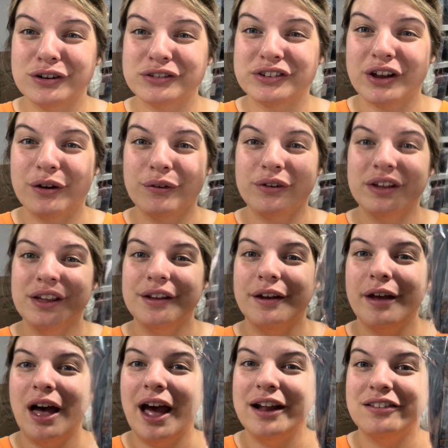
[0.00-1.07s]
so
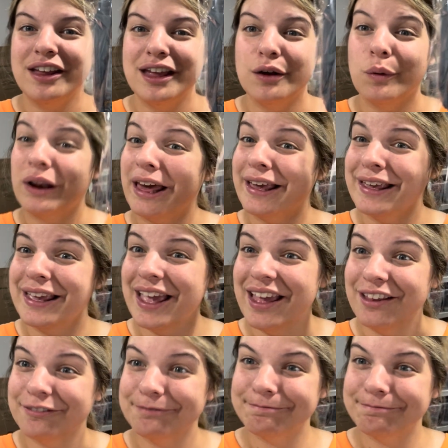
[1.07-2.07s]
I take what I can get.